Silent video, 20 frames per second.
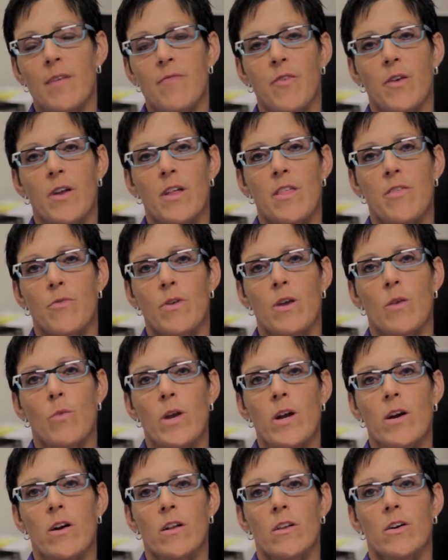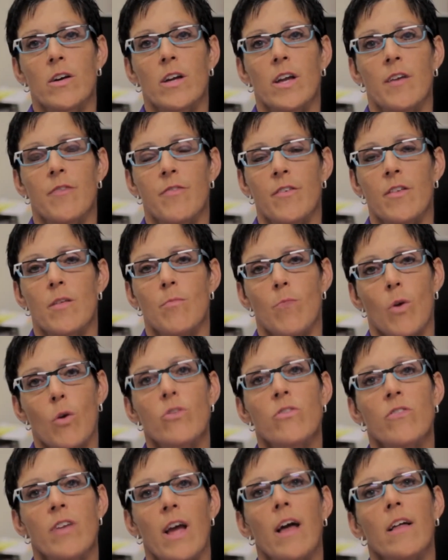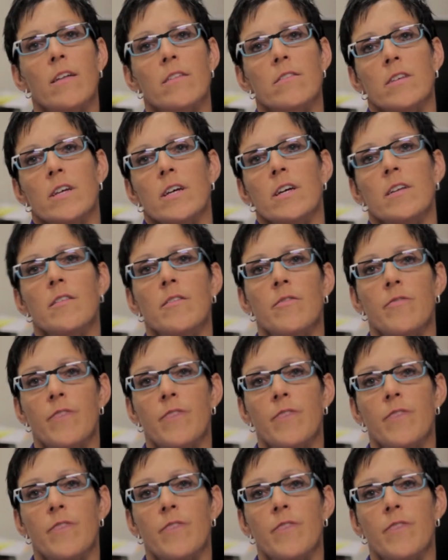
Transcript: Club 43, we are looking for the most talented,